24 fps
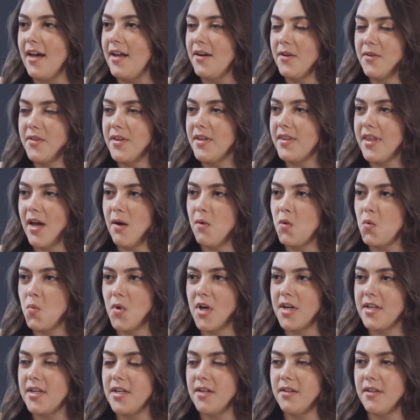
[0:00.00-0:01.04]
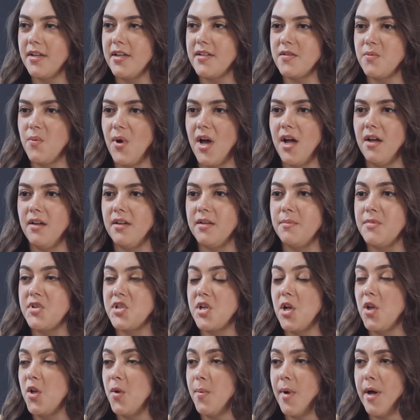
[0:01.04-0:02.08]
don't think that would work nearly as well. And
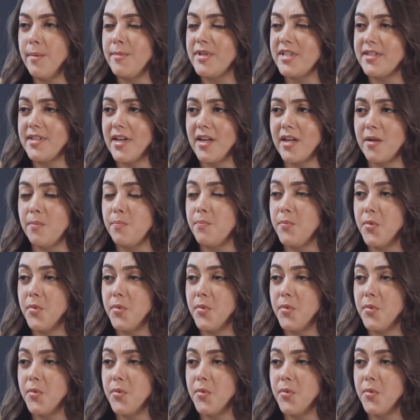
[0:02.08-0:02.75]
Michelle Obama's second